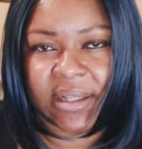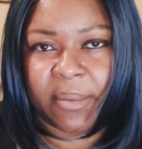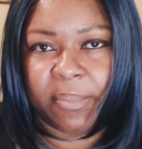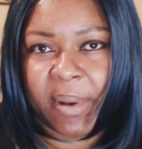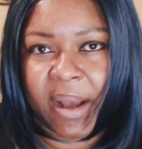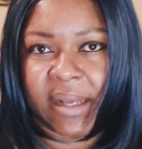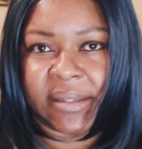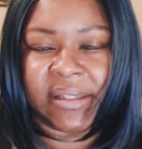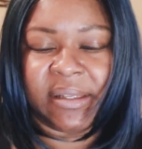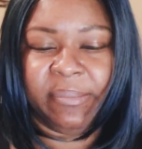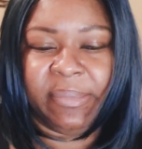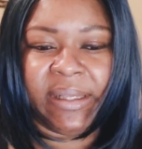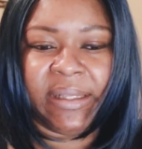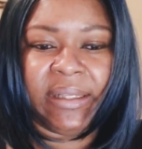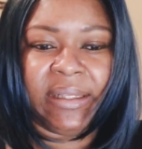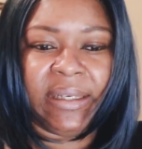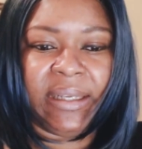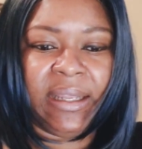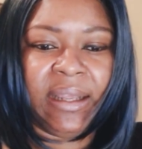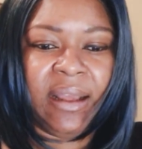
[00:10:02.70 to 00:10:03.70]
a
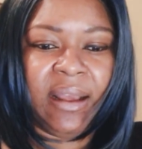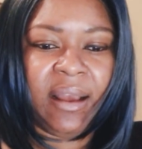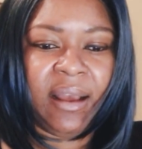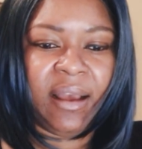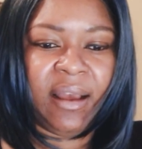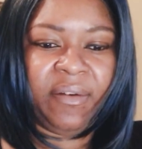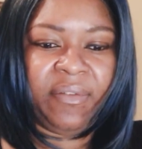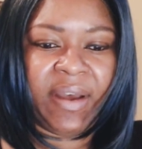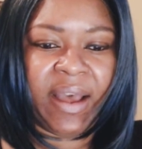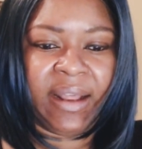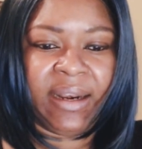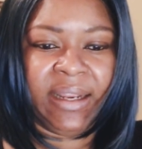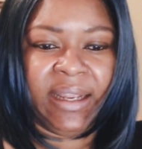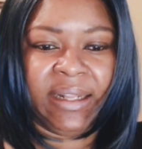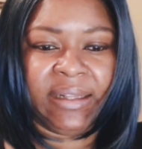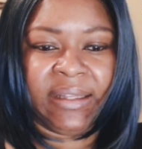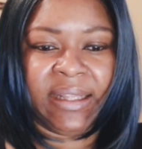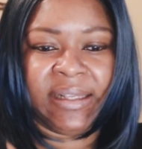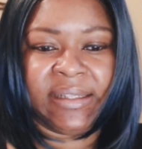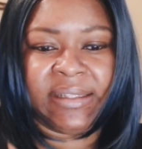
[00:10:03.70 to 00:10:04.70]
possibility of how to
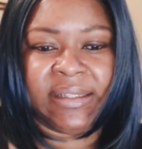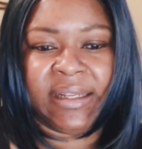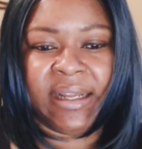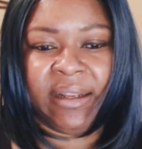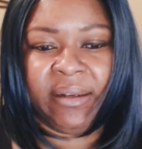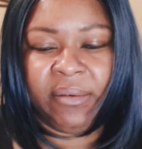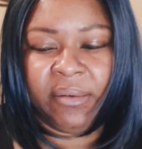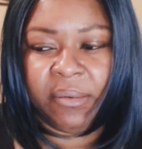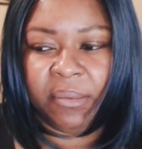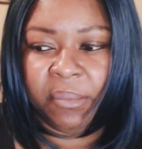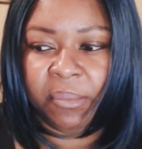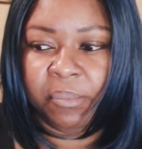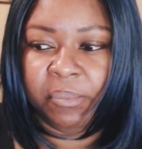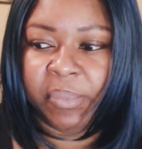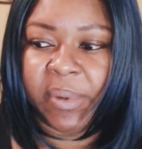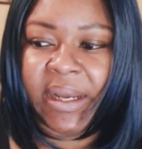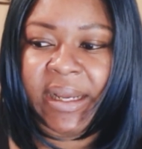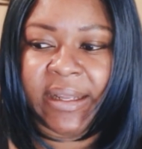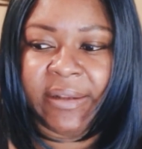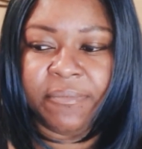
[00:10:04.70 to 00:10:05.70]
get things done.
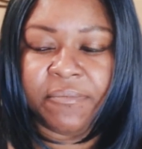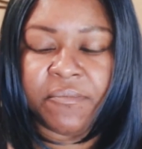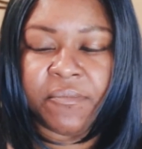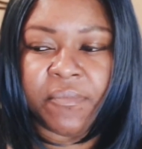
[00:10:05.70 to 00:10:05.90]
But